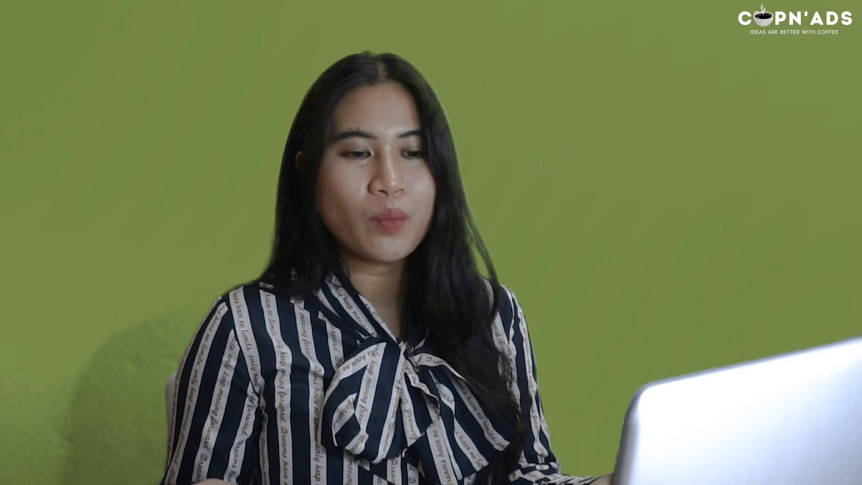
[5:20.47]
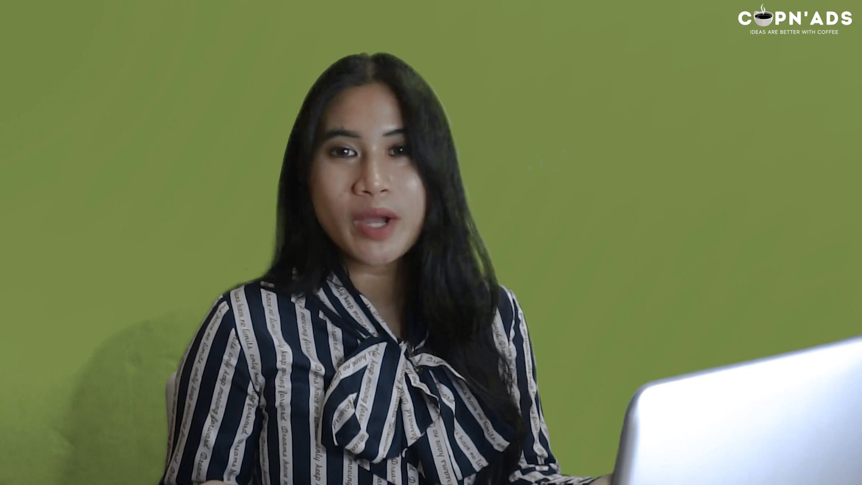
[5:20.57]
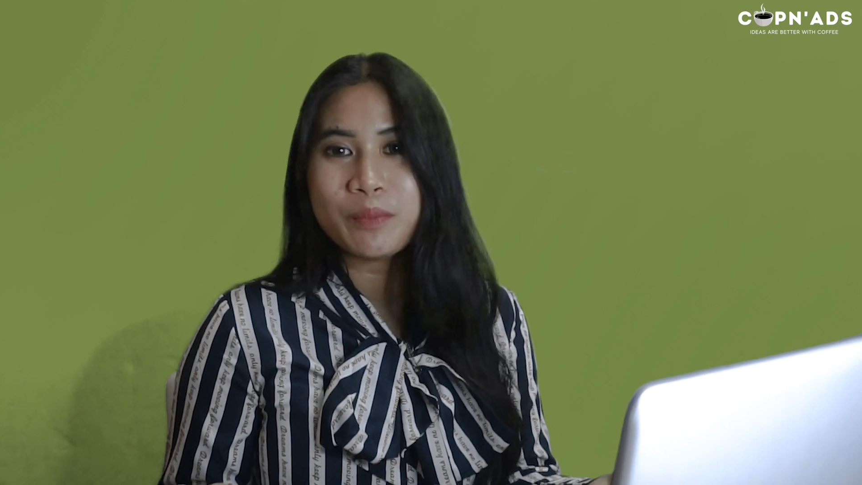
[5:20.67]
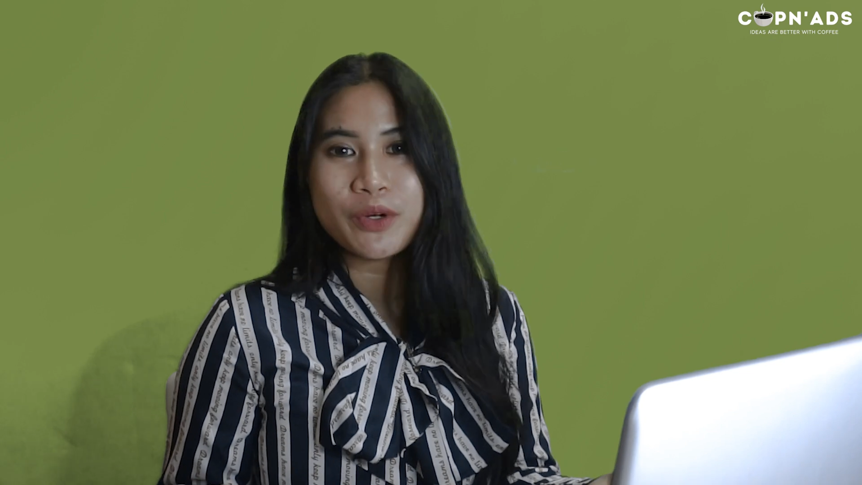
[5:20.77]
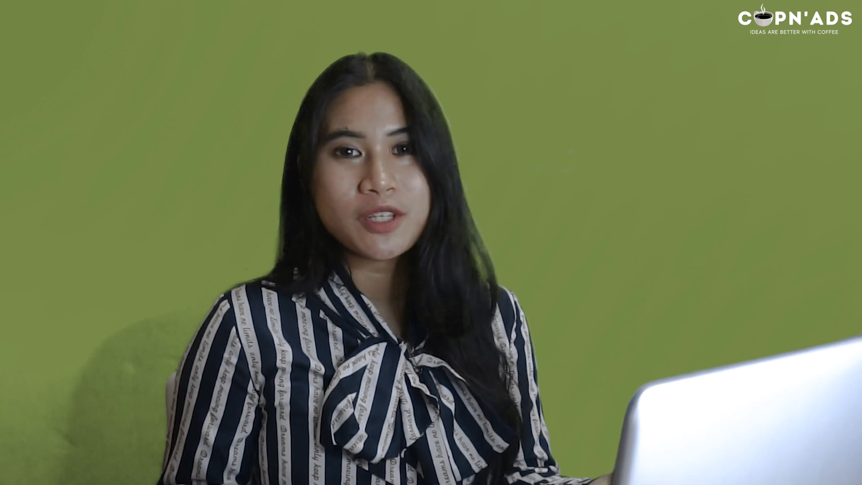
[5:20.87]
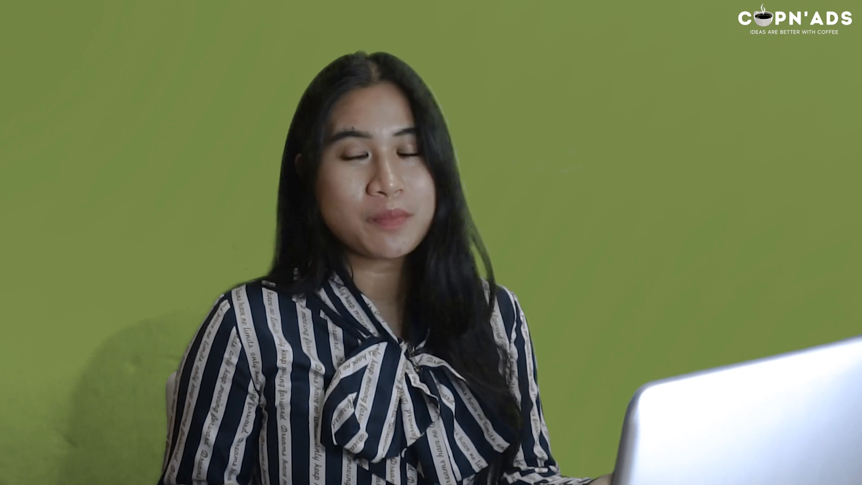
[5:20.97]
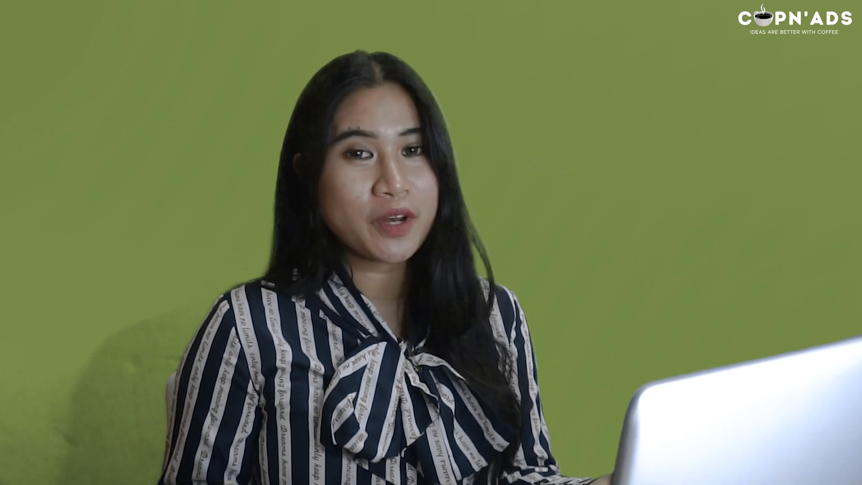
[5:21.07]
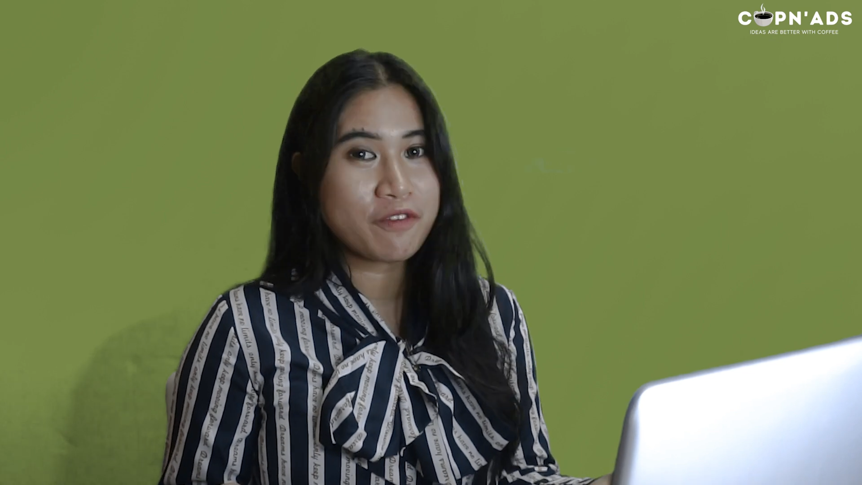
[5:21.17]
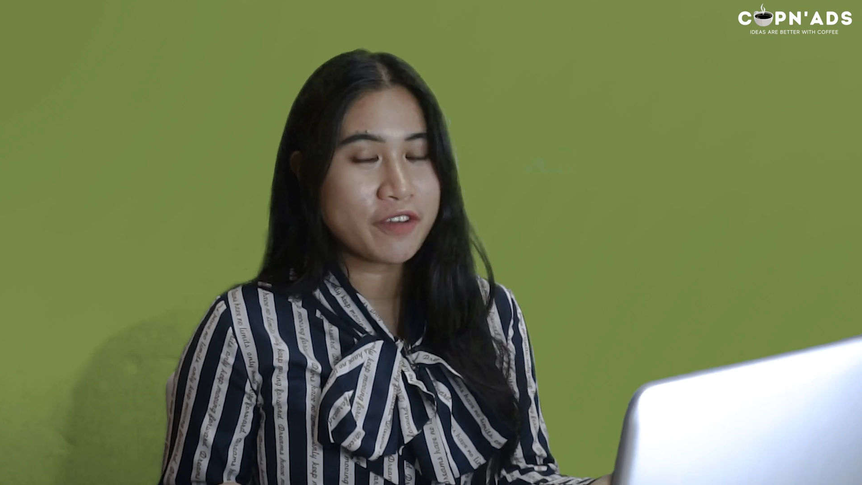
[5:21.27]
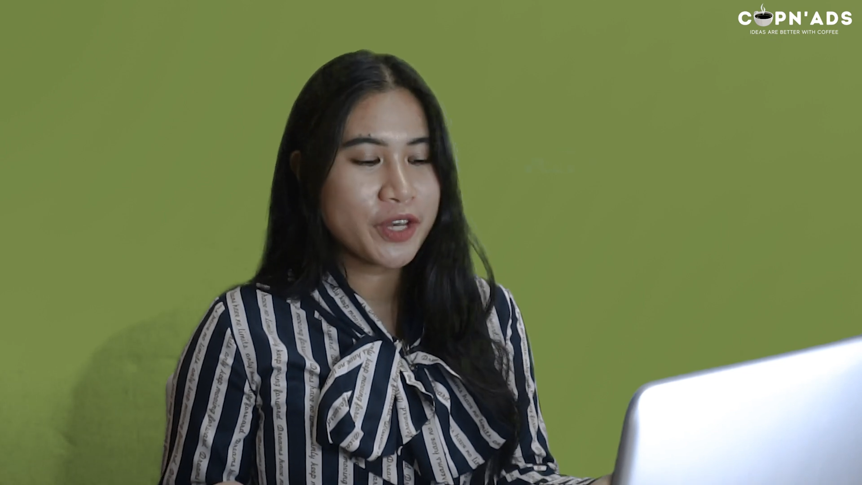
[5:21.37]
whiteboard
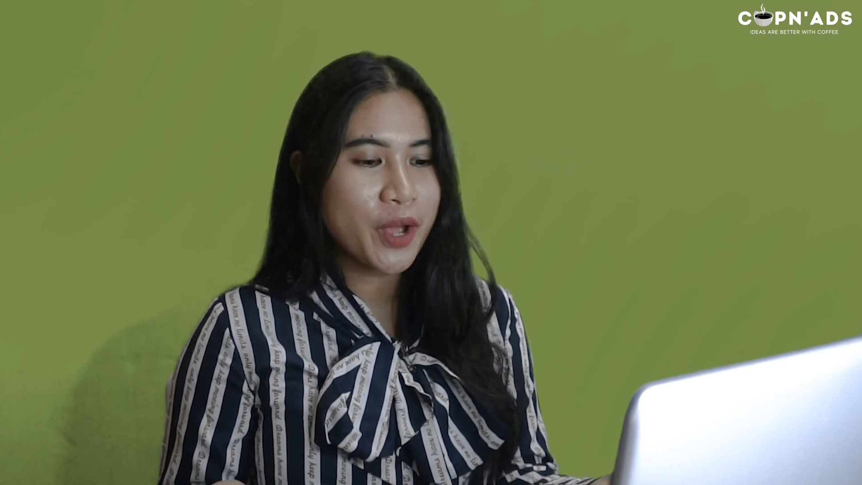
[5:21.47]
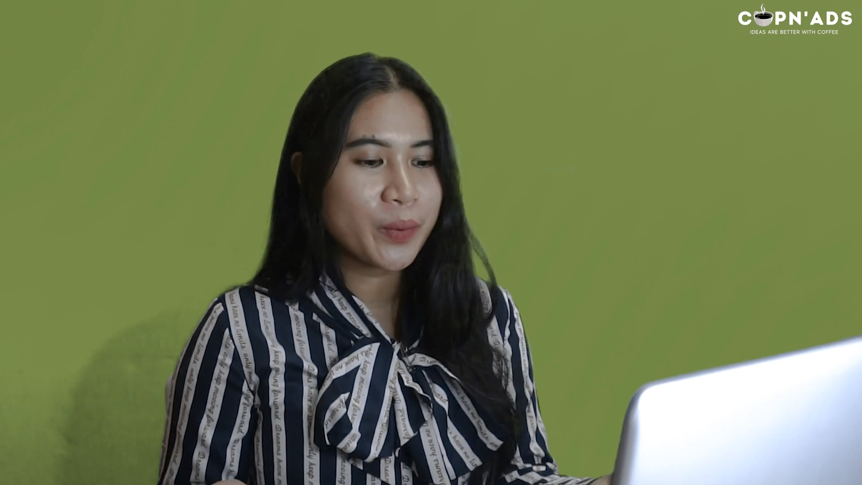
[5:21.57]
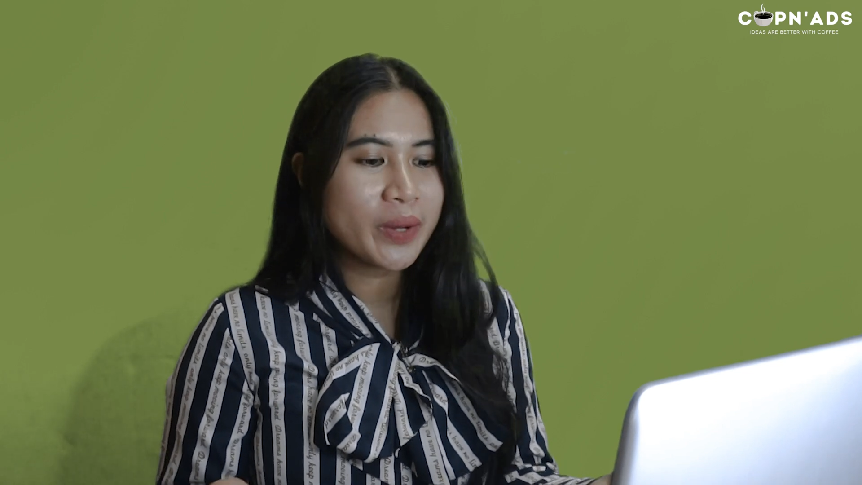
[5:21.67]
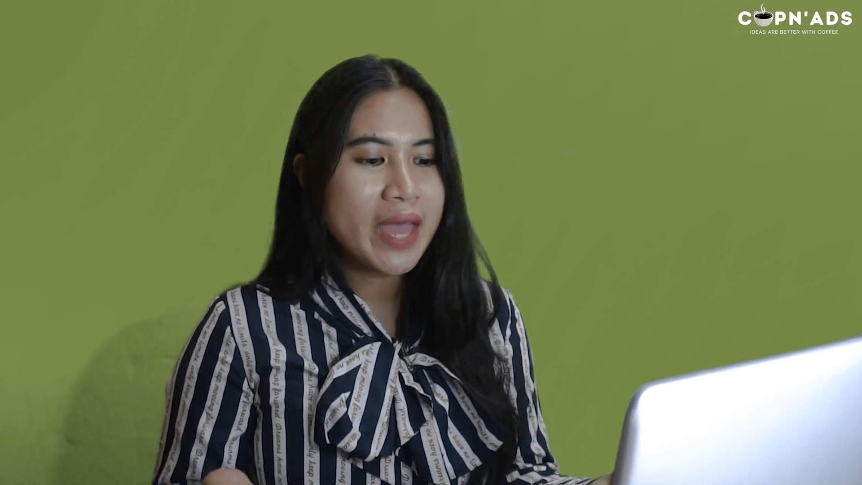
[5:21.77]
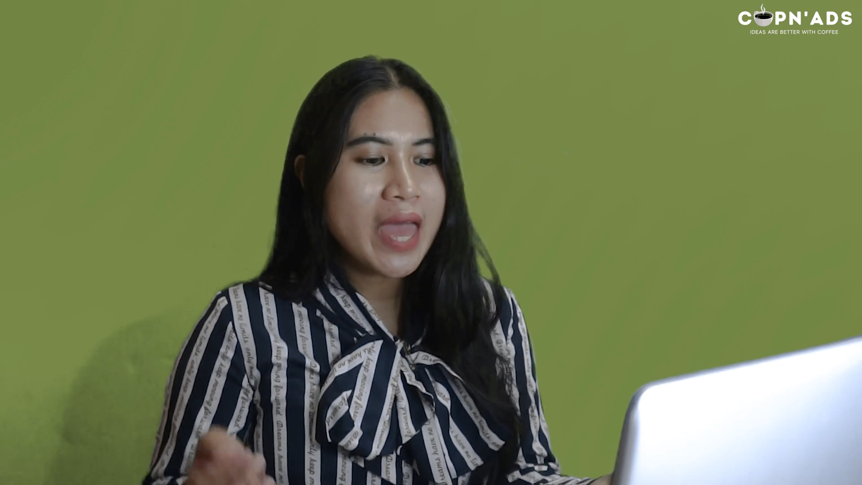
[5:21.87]
explainer video.